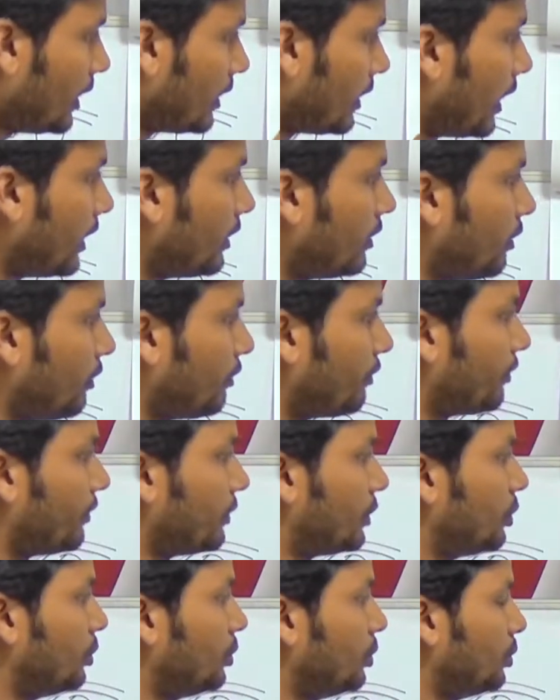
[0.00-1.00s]
done
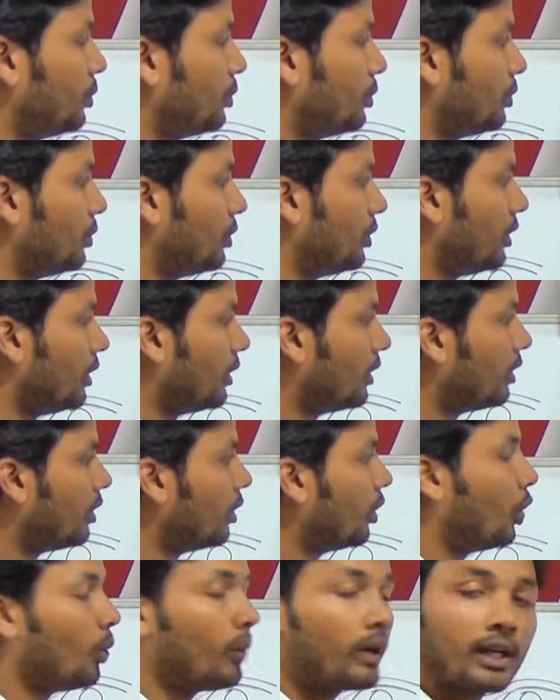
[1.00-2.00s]
to
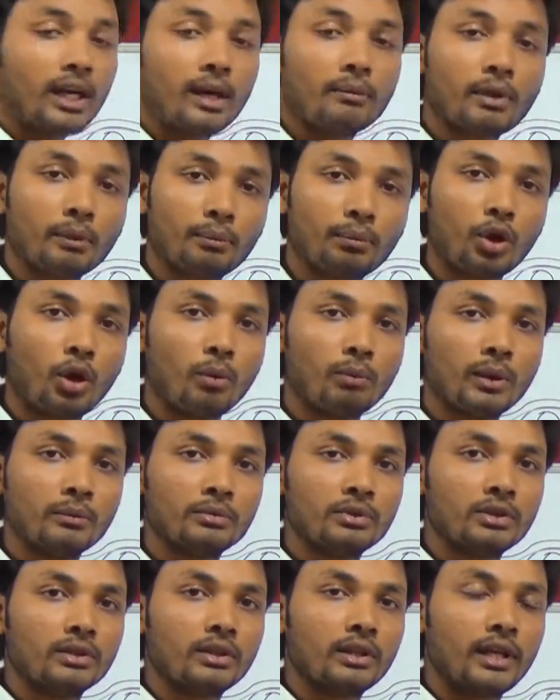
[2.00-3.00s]
overcome the
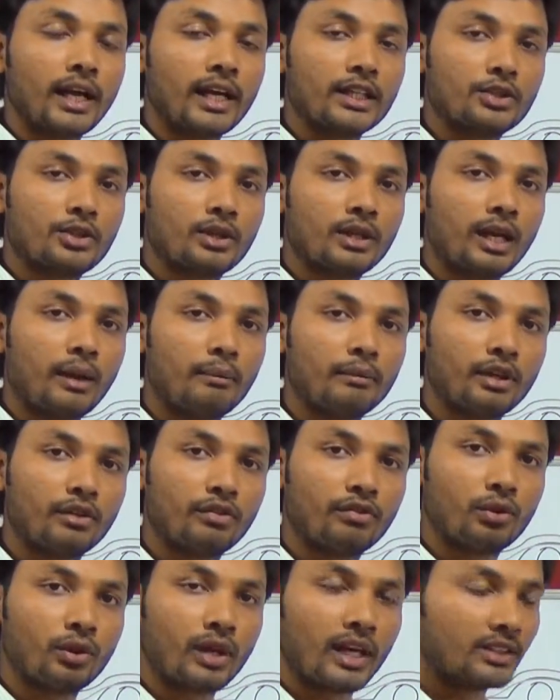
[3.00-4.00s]
problems the natural
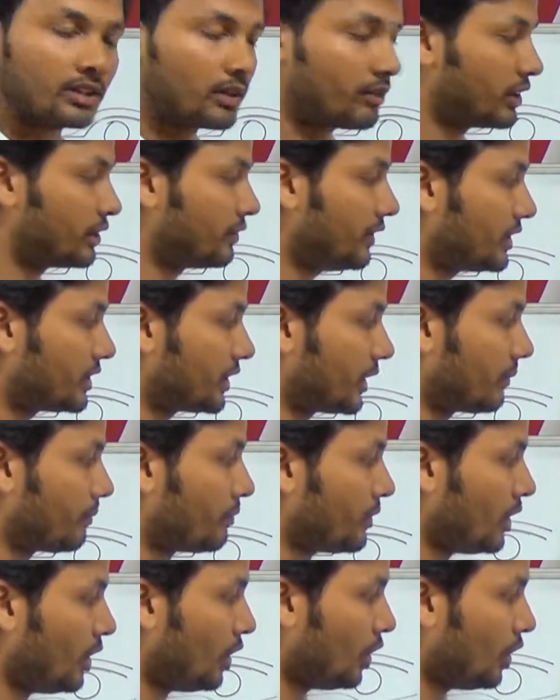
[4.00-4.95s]
laminar flow nozzle was facing.